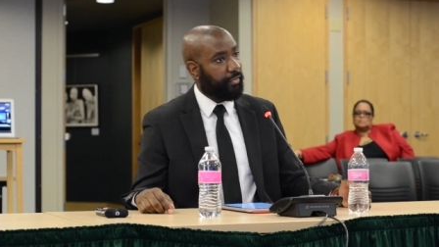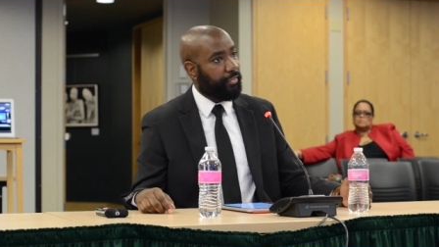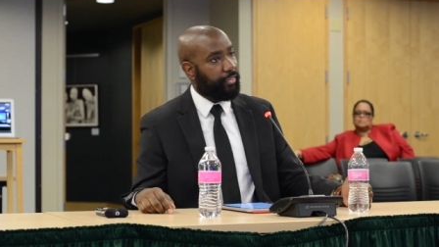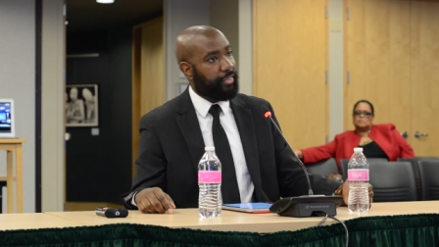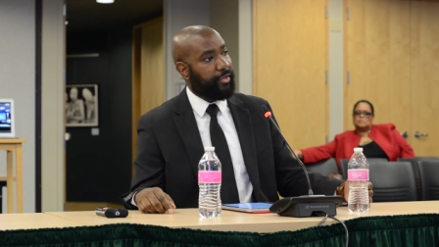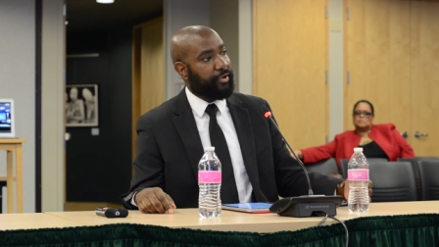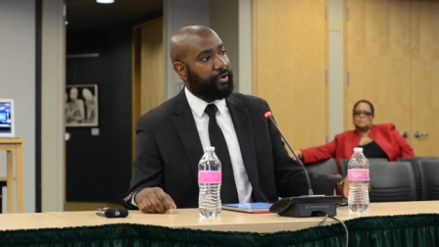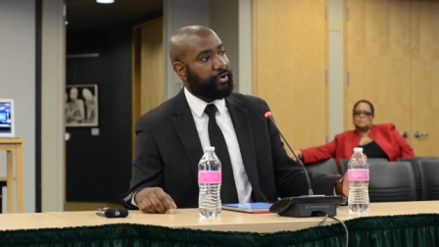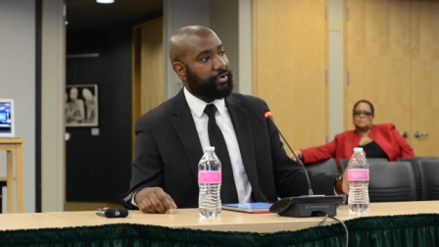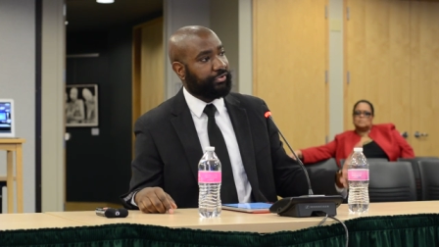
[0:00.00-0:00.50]

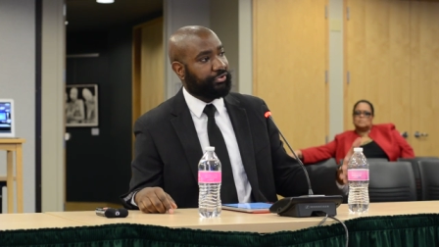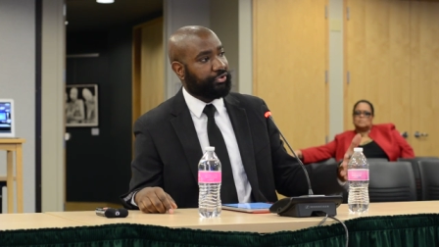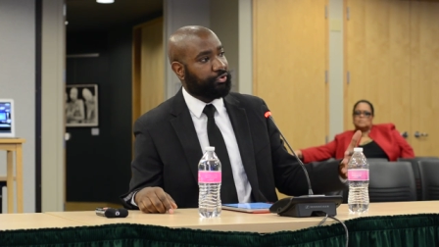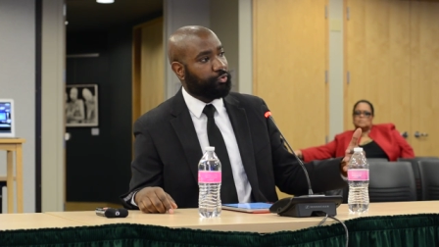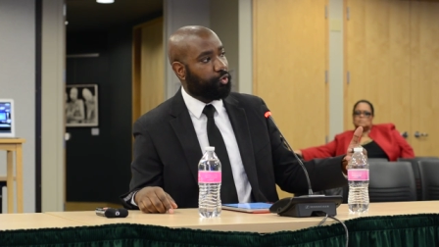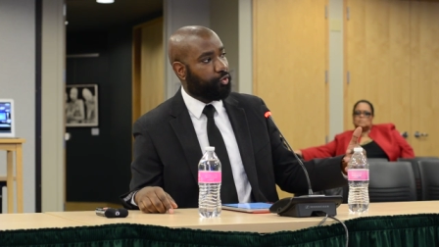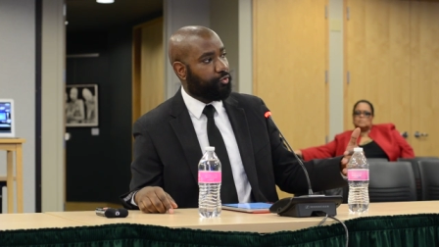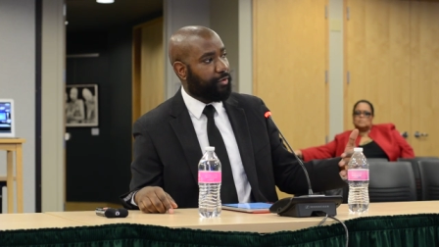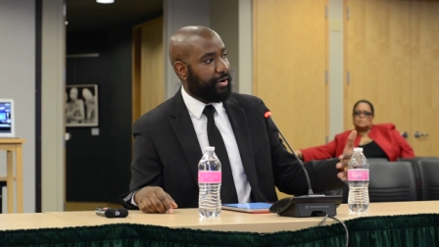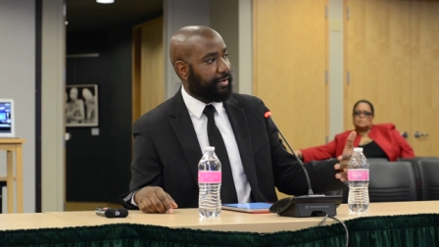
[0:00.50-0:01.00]
There is
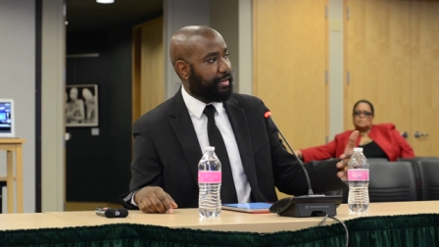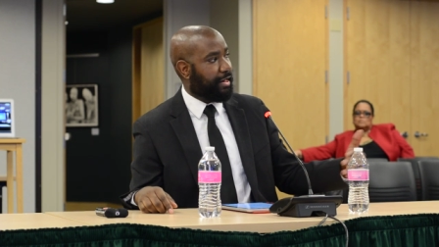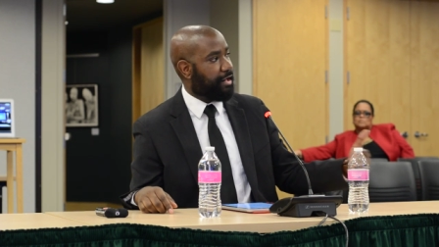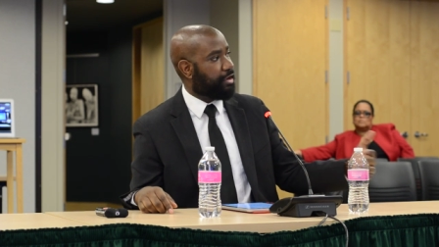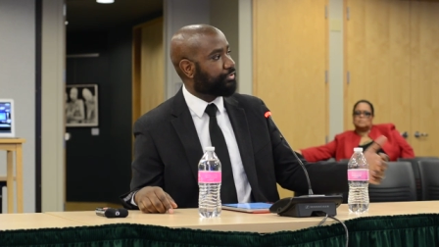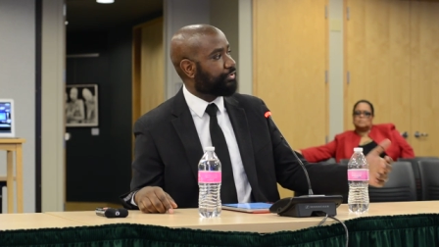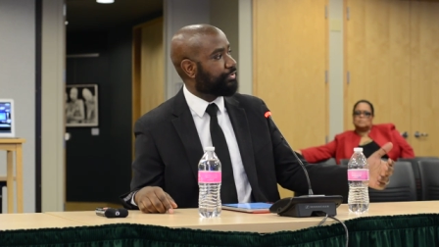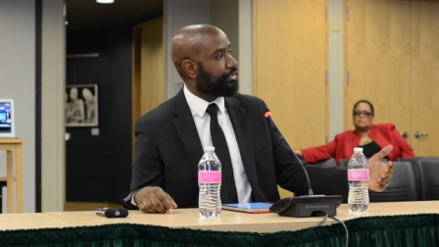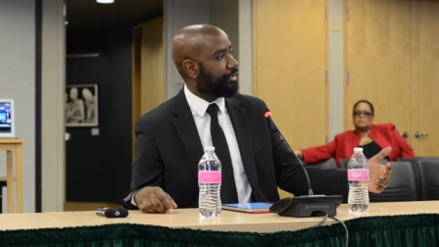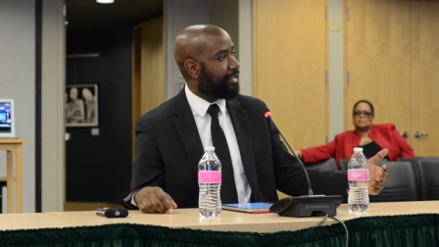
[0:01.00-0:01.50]
dual credit
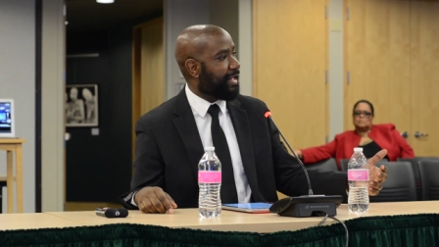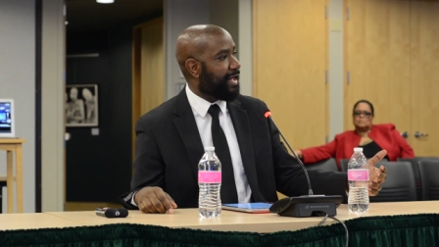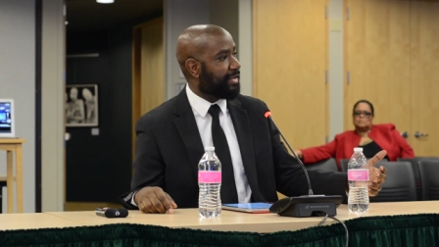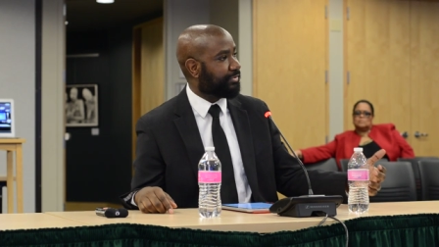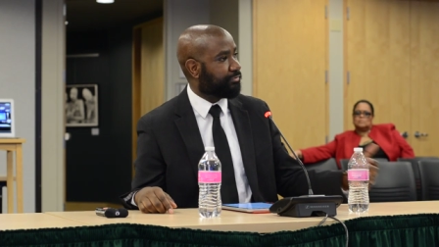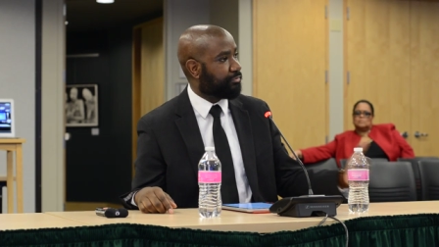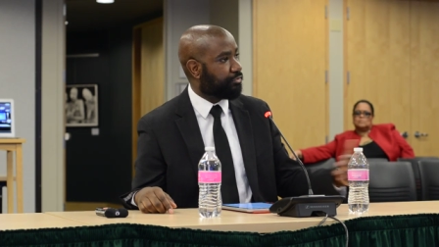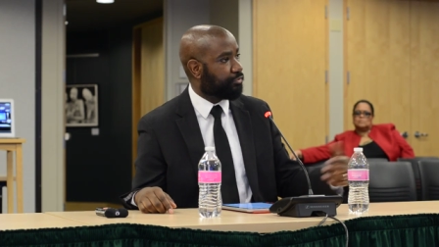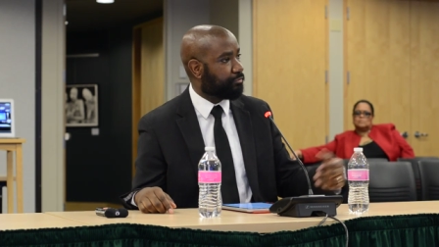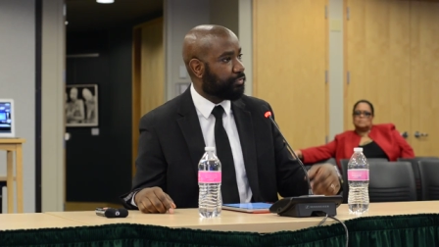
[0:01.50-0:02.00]
college in the
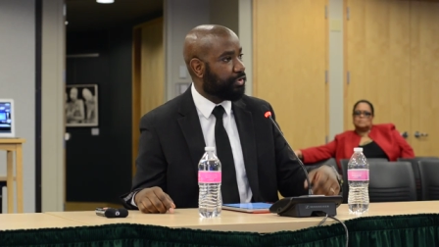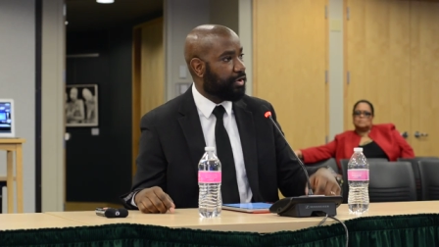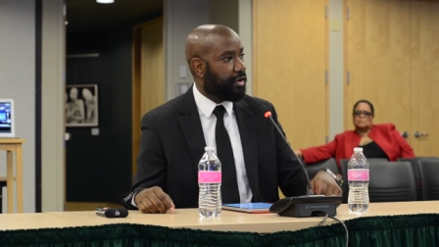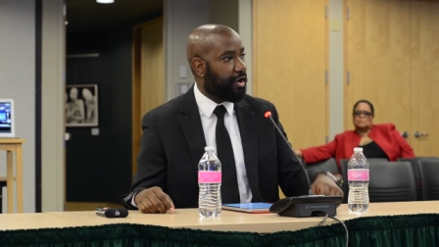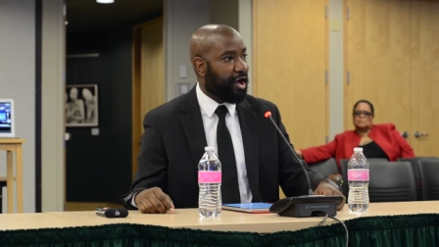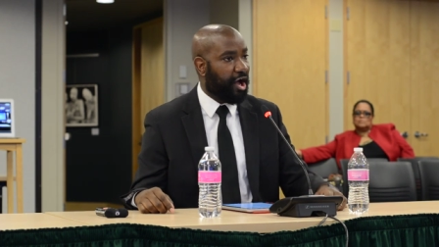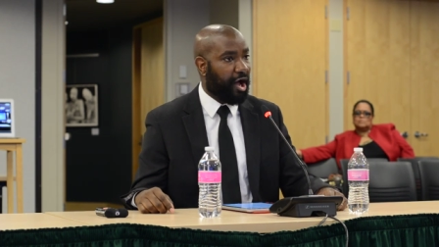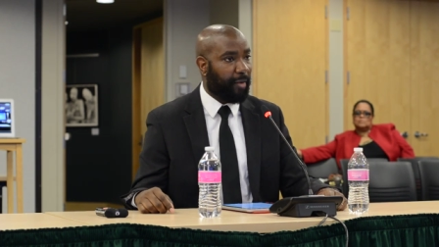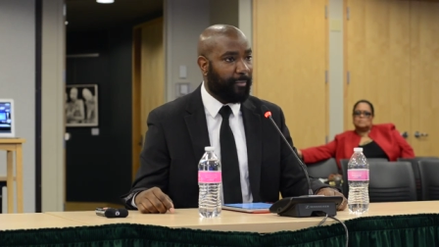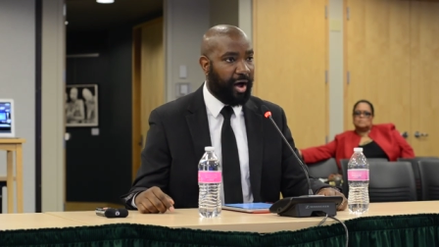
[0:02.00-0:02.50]
classroom,
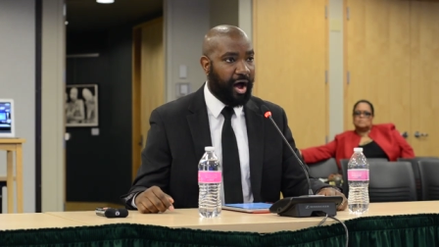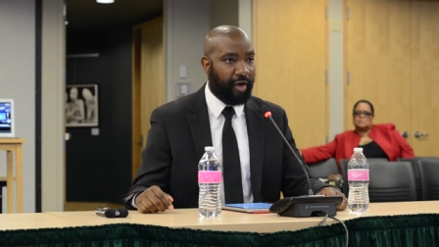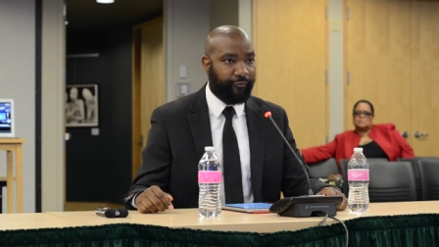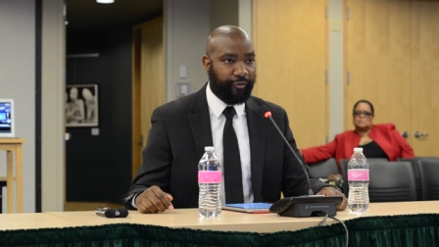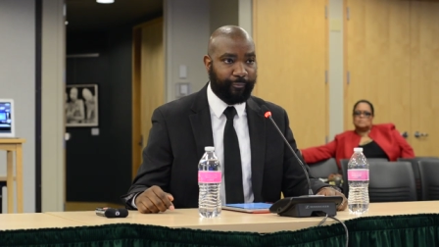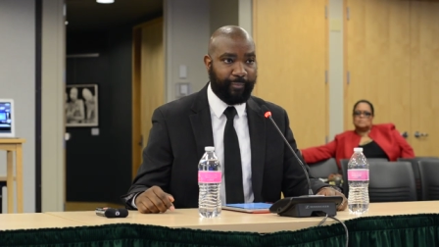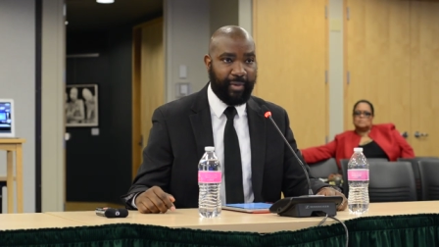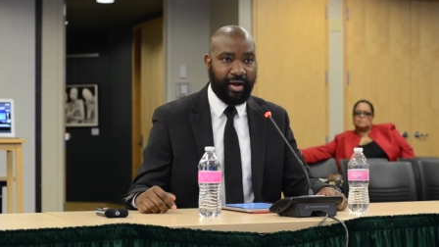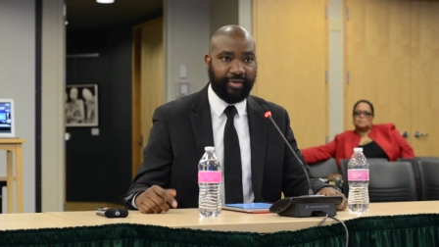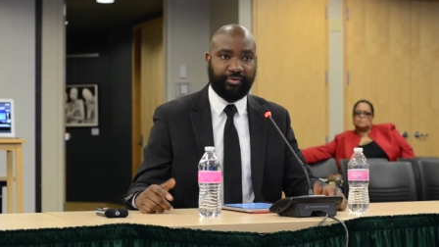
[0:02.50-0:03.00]

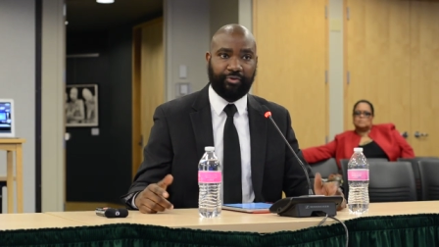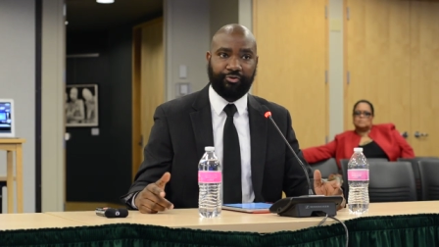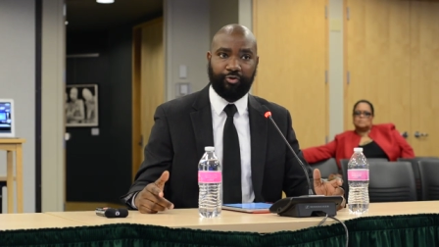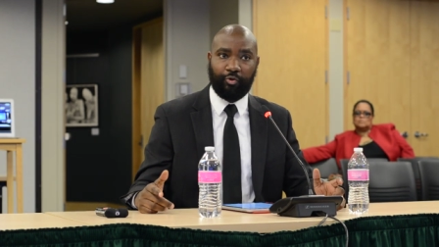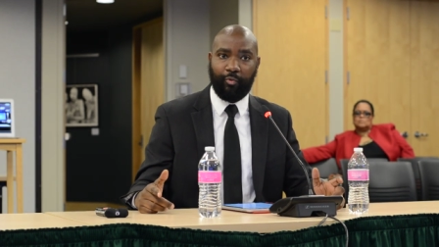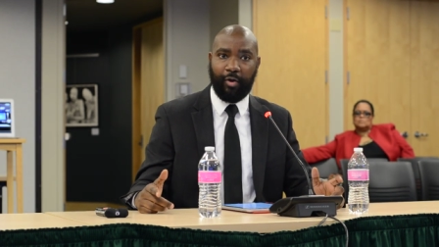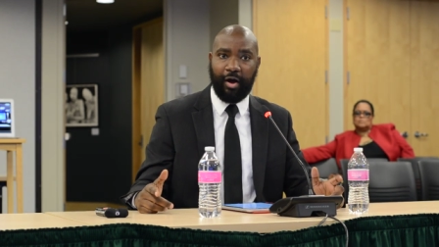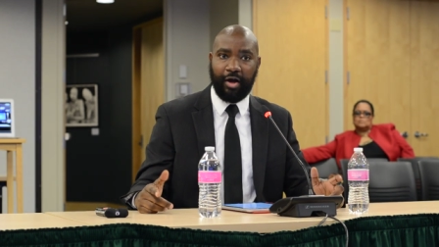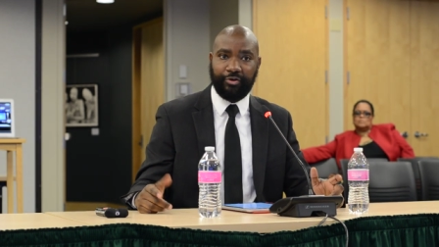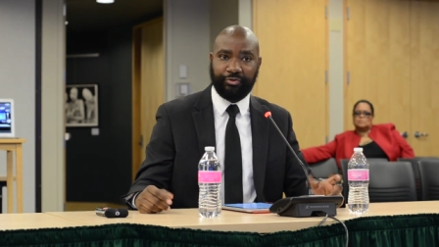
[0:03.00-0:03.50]
offered by Central
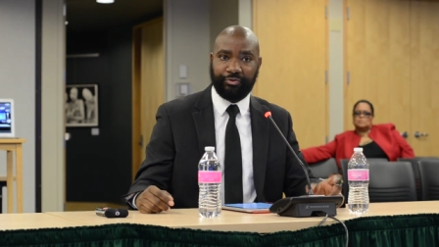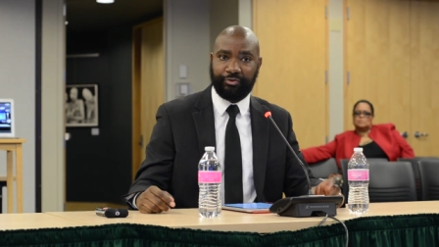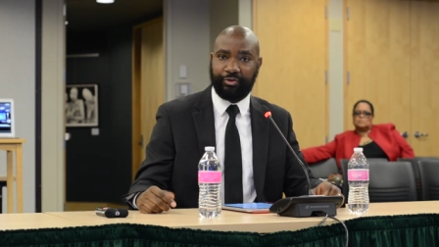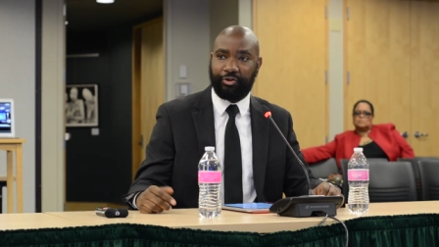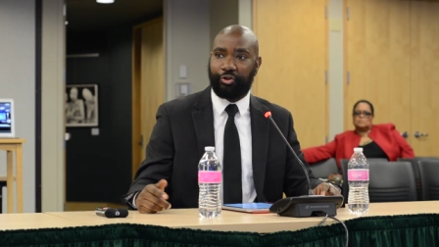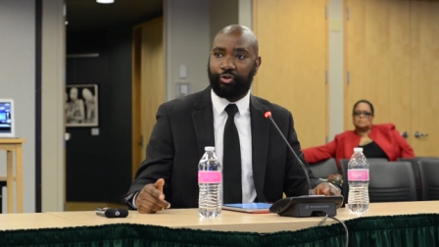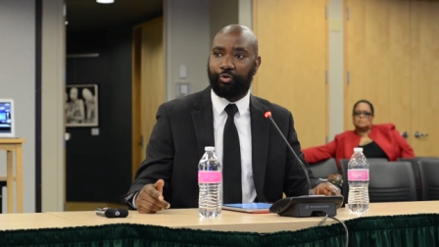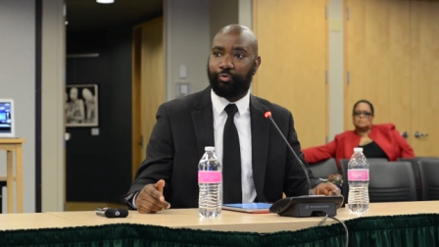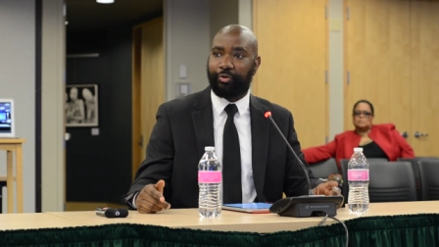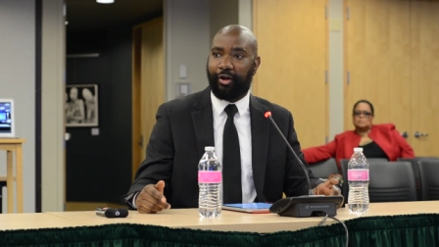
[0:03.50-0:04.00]
Washington
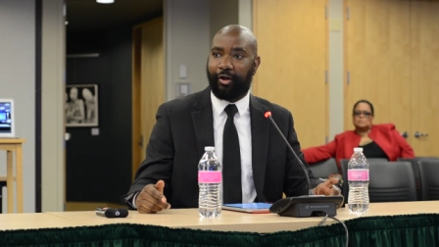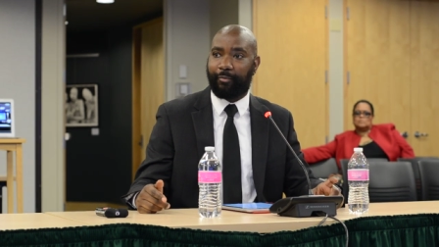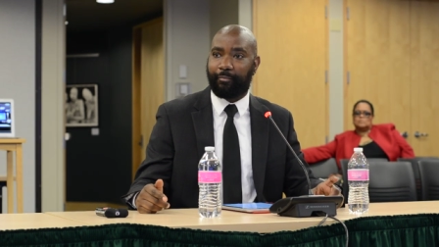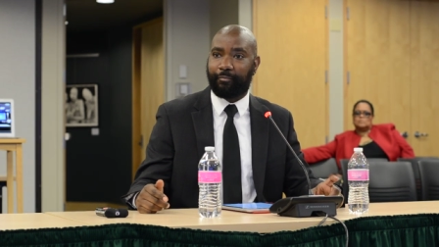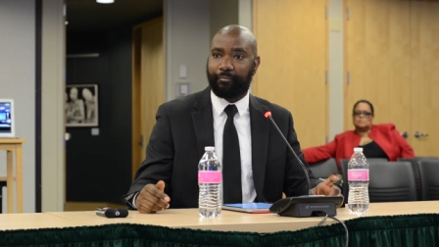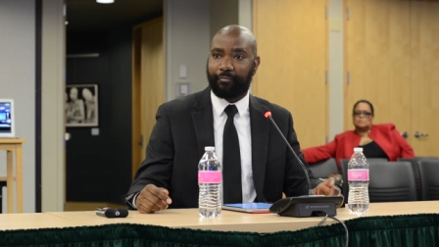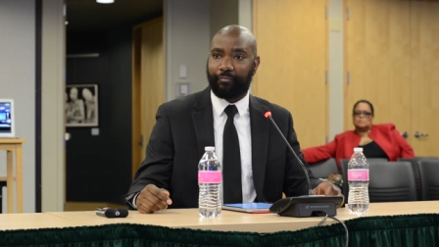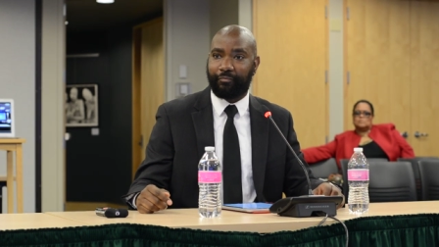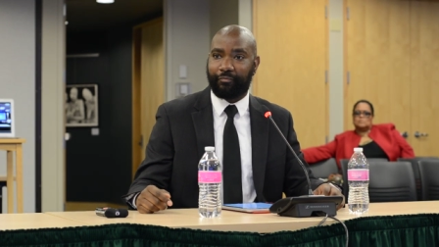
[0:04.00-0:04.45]
and UW.